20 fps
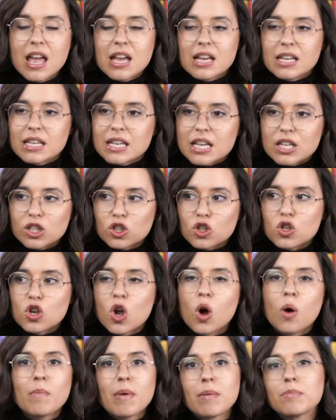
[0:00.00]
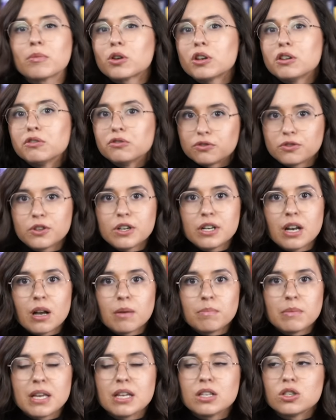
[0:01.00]
He has no memory of
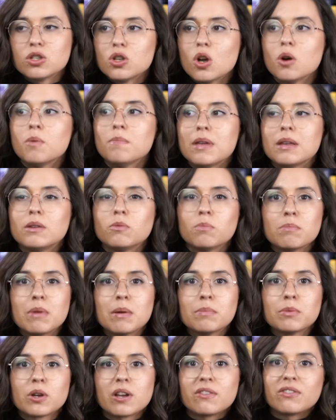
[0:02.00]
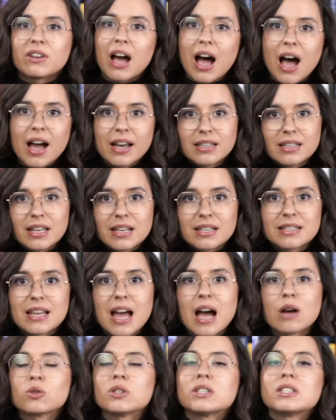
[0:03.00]
freedom. He has no memory of kindness
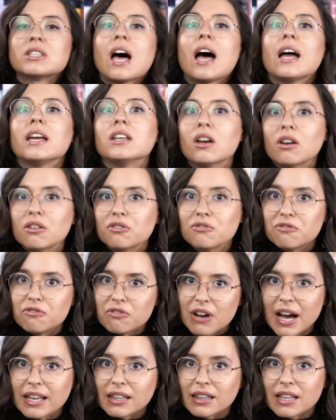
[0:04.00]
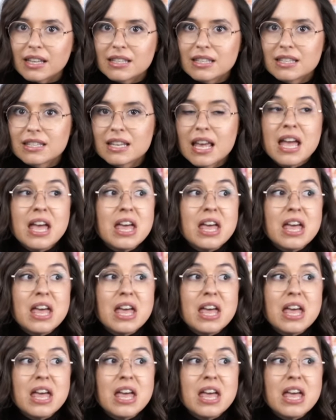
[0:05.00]
outside of violence.